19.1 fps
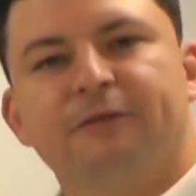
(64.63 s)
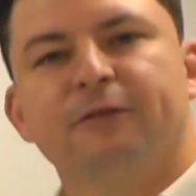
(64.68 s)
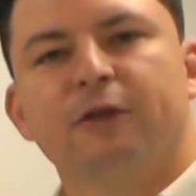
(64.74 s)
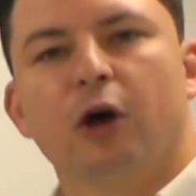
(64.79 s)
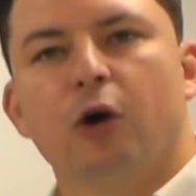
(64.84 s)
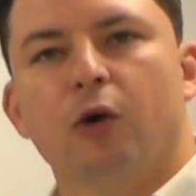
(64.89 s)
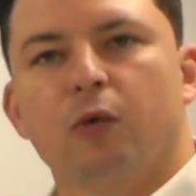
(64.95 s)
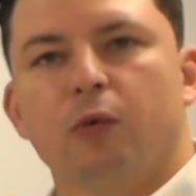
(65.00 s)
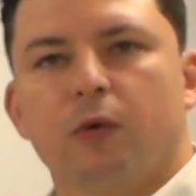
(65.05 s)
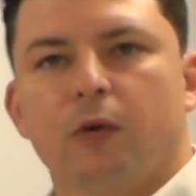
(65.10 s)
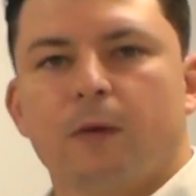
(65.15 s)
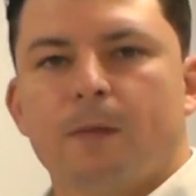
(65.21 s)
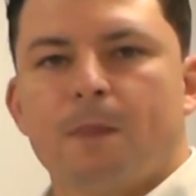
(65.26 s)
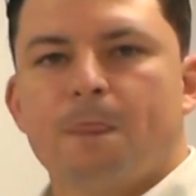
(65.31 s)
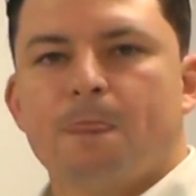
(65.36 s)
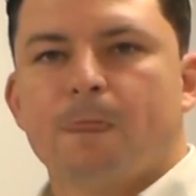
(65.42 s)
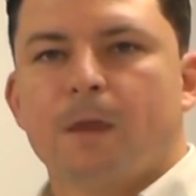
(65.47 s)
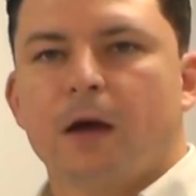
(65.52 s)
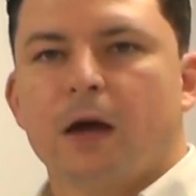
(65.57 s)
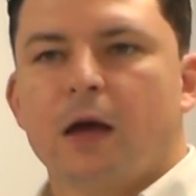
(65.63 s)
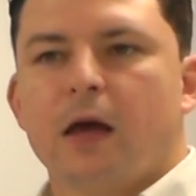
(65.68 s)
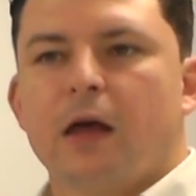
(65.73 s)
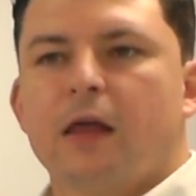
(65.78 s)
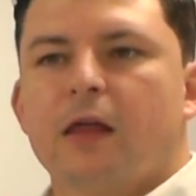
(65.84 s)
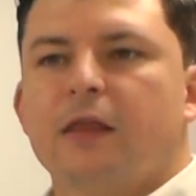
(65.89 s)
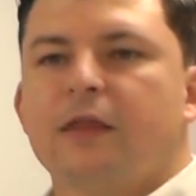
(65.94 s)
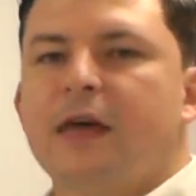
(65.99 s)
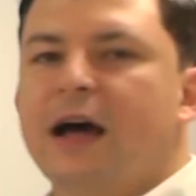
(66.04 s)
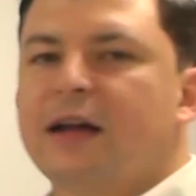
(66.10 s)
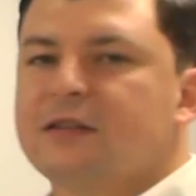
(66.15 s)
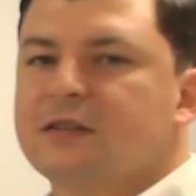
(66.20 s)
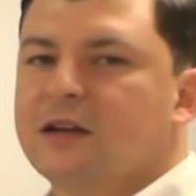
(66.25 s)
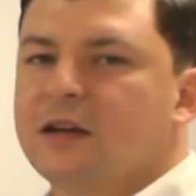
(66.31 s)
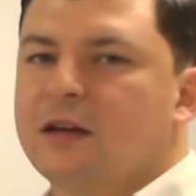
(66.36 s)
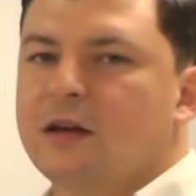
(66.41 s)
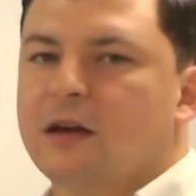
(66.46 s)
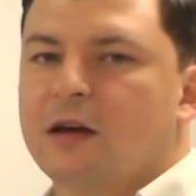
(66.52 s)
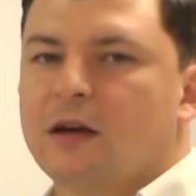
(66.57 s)
float. That's
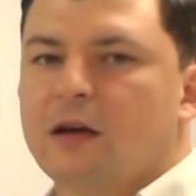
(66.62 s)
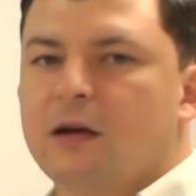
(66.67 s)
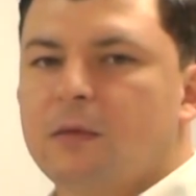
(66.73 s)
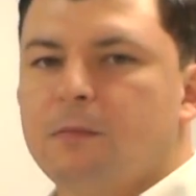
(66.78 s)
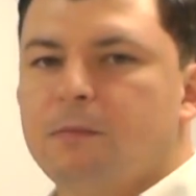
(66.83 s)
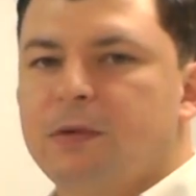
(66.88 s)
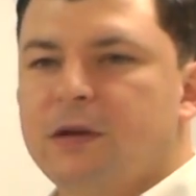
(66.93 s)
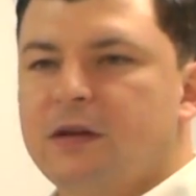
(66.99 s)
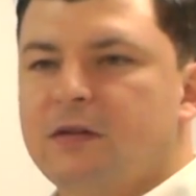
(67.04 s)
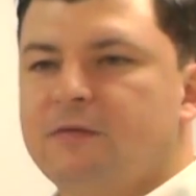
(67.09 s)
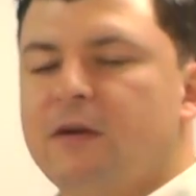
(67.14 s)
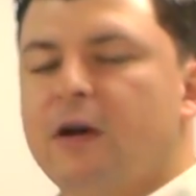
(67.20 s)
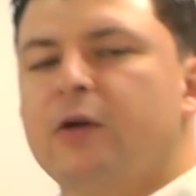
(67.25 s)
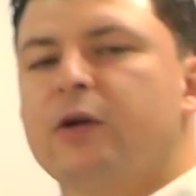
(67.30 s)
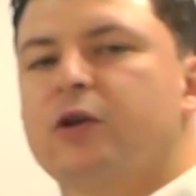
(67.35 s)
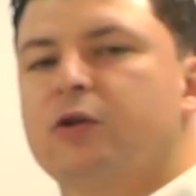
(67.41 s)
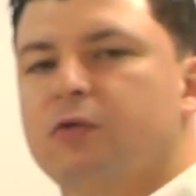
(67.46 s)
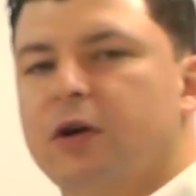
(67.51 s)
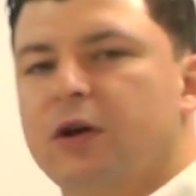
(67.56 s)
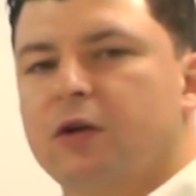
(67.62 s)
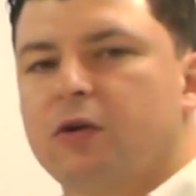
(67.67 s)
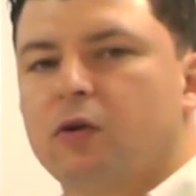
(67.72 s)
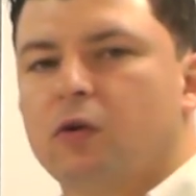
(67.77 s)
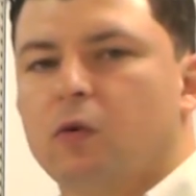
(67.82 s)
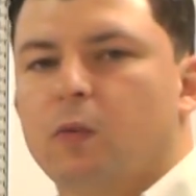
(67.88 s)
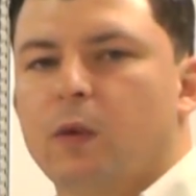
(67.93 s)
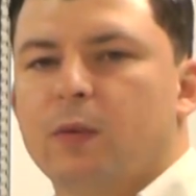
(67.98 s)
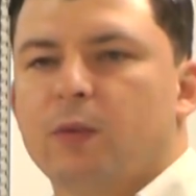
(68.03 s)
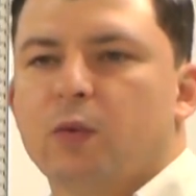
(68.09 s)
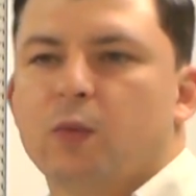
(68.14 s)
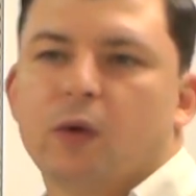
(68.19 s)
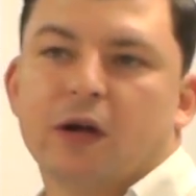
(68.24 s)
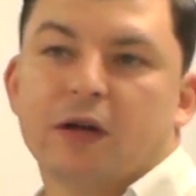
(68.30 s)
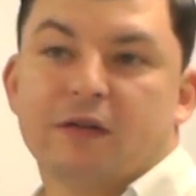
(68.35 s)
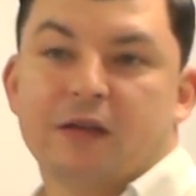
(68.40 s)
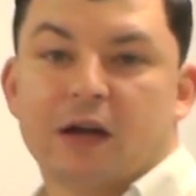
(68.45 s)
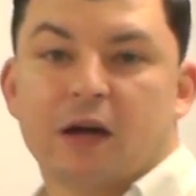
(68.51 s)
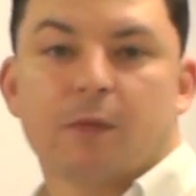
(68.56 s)
going to be very critical when we
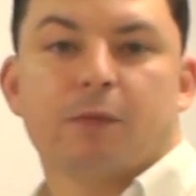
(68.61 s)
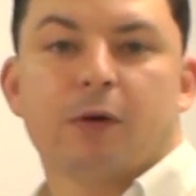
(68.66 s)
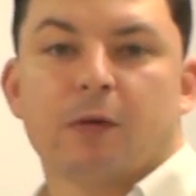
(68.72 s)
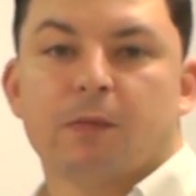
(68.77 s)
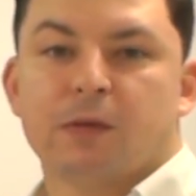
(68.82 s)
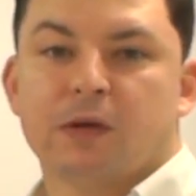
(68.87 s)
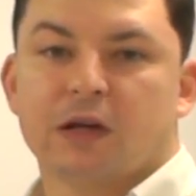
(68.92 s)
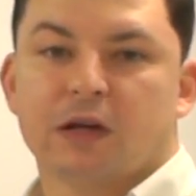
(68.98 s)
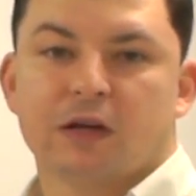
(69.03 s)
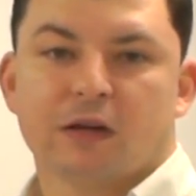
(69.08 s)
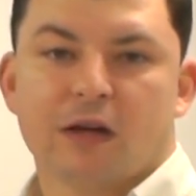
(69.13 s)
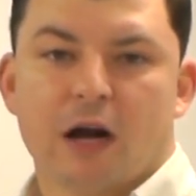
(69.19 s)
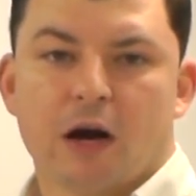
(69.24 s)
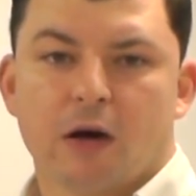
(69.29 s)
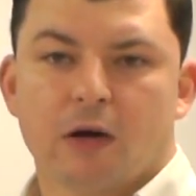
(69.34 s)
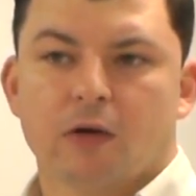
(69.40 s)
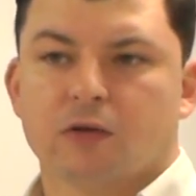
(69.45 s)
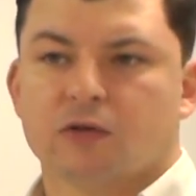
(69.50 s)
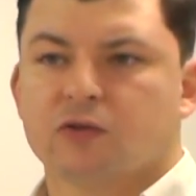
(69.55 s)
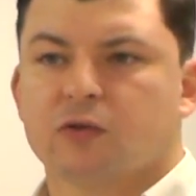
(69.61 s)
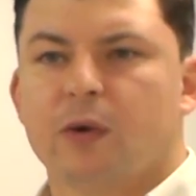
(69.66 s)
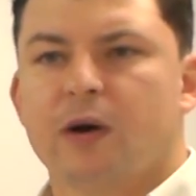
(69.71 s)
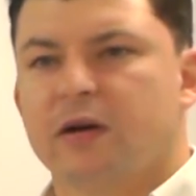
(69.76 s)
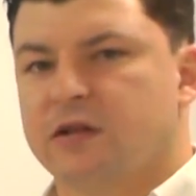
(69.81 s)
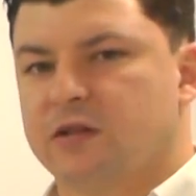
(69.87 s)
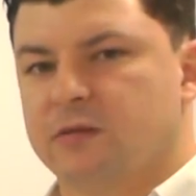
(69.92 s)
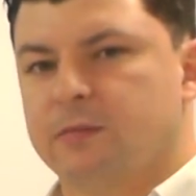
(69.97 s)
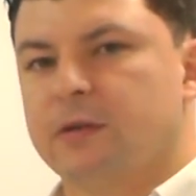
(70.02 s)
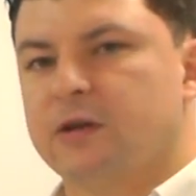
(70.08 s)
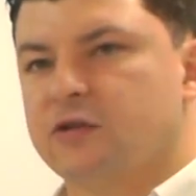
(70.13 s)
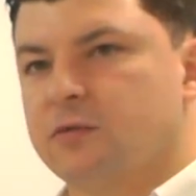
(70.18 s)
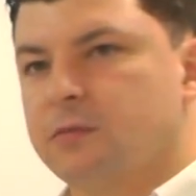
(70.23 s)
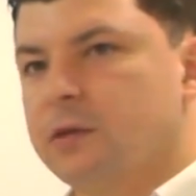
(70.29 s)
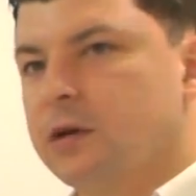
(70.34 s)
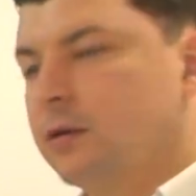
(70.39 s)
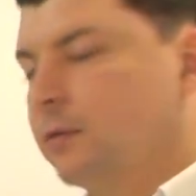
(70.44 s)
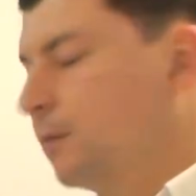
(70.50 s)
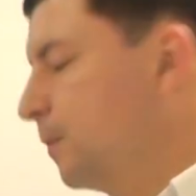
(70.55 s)
want to take a perpendicularity or squareness
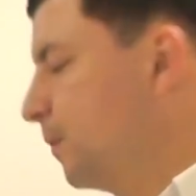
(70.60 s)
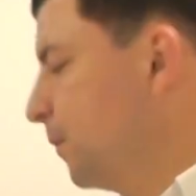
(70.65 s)
measurement.